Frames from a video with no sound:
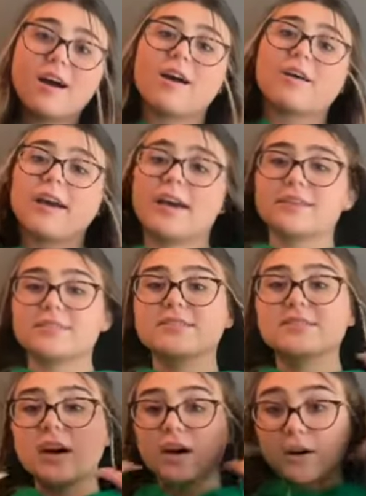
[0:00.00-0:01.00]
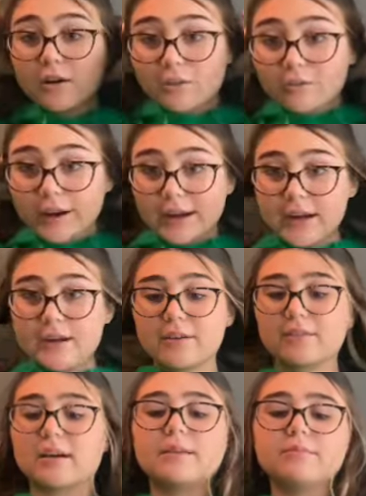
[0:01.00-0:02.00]
Okay, so right
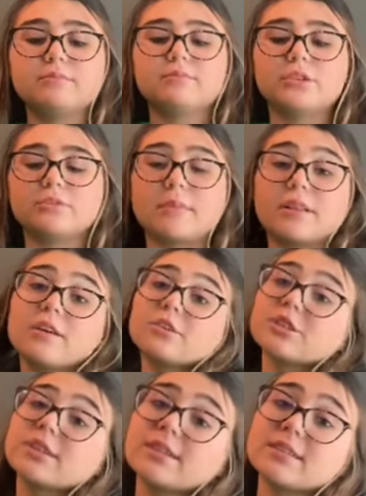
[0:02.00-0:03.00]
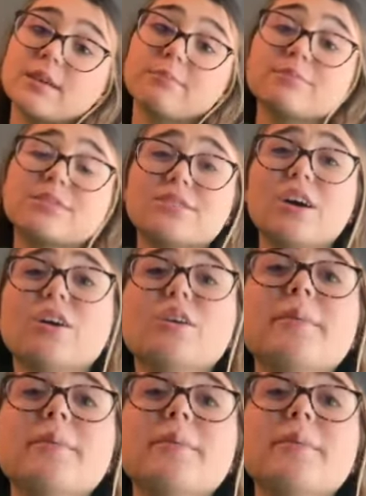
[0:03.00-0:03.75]
now I'm doing my laundry because I'm sorry I